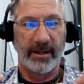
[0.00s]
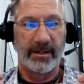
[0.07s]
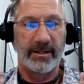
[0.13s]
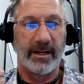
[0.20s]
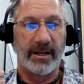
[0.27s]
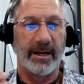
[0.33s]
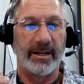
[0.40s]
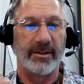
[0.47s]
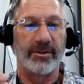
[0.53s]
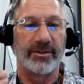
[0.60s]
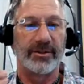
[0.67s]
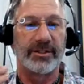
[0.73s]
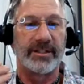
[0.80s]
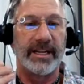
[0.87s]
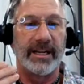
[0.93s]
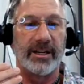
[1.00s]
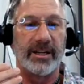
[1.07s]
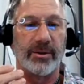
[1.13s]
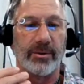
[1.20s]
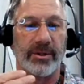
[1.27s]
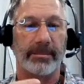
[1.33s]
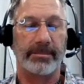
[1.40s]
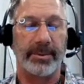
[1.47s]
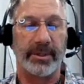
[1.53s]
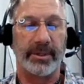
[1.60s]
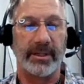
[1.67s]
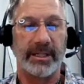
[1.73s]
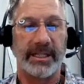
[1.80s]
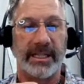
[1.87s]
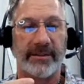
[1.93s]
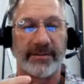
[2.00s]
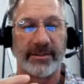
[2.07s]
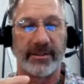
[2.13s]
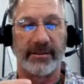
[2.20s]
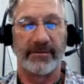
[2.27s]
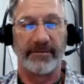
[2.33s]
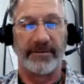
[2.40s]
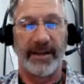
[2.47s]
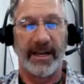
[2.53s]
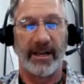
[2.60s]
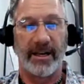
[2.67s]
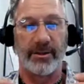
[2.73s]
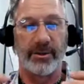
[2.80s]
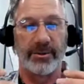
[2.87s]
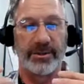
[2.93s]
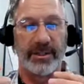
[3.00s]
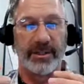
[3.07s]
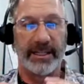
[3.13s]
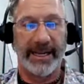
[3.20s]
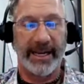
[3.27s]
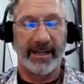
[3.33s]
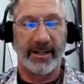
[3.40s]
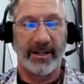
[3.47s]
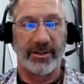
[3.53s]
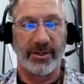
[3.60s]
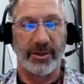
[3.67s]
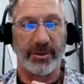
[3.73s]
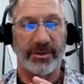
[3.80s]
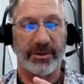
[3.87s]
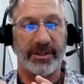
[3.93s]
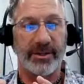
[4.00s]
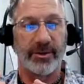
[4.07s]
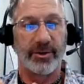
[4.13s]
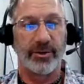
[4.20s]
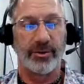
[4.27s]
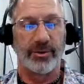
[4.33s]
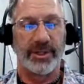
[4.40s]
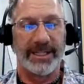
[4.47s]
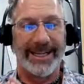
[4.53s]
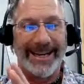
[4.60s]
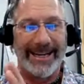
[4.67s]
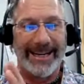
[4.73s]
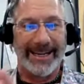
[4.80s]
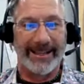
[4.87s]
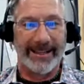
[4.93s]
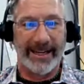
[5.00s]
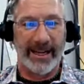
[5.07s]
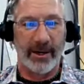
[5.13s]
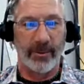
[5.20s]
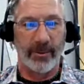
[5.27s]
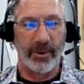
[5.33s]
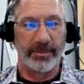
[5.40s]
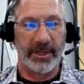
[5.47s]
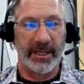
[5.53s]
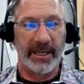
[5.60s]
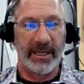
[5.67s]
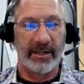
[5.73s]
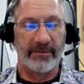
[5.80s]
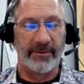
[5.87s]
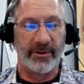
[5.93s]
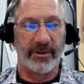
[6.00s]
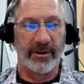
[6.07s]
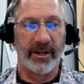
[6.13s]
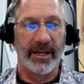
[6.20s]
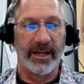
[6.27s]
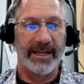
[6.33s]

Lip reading: to understand the beliefs, the values, the attitudes that are creating that outward behavior